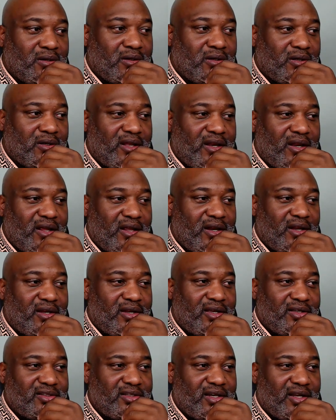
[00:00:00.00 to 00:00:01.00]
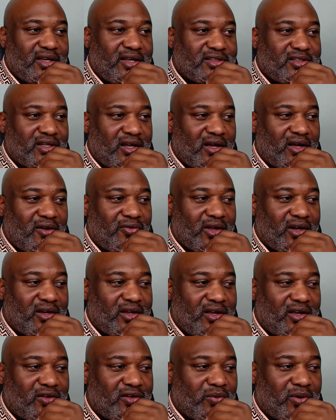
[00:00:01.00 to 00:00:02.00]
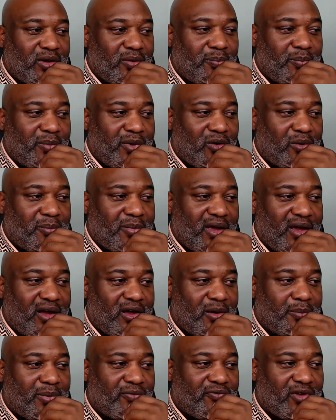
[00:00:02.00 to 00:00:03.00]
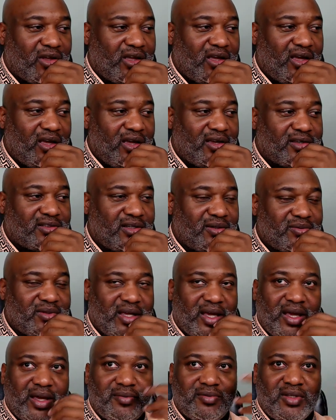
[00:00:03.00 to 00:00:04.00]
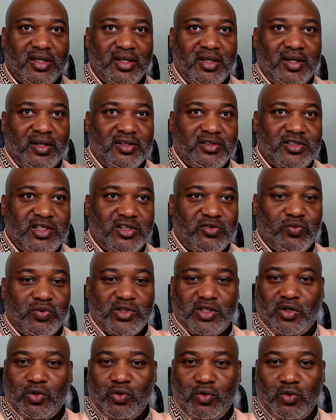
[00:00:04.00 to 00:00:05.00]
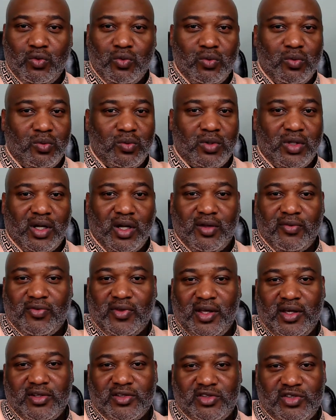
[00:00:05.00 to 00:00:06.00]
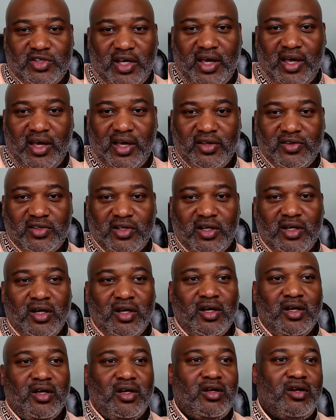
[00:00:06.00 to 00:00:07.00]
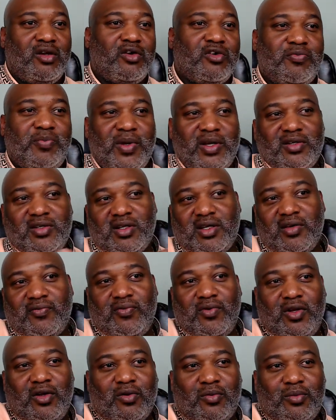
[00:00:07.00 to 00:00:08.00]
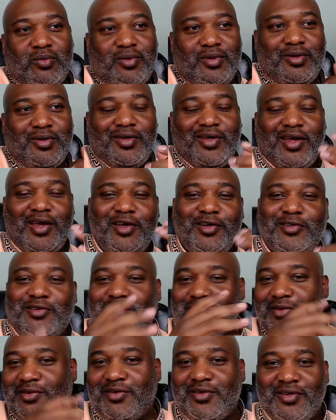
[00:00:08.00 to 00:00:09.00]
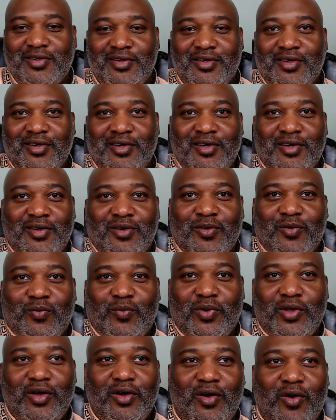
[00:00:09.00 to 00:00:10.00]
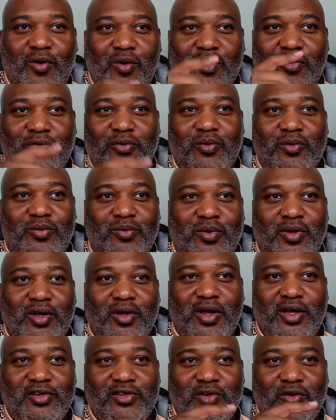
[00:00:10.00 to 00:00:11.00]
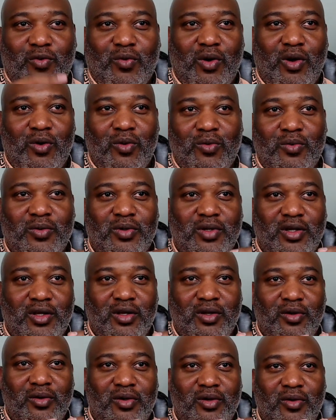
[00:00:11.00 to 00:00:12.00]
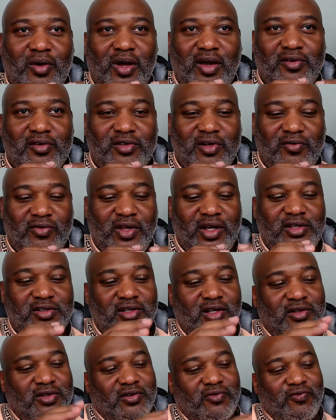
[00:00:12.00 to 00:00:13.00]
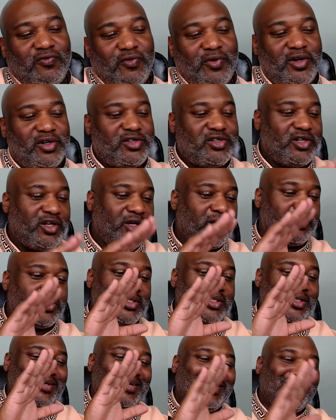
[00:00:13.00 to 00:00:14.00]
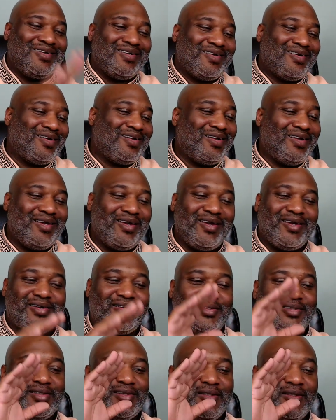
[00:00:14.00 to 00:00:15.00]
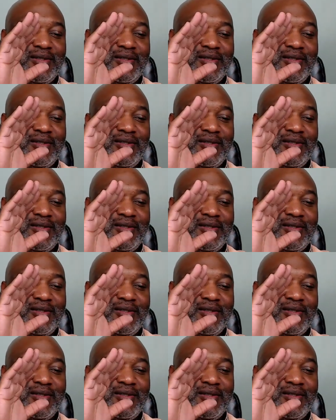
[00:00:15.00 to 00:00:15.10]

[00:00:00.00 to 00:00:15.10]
it, and it doesn't necessarily, I don't think, deal with the mental makeup of your kids. Sometimes, just with school things changing, you know, especially if you know kids are. When you're going through, when you as you grow, you you have certain things like this: friendships, cliques,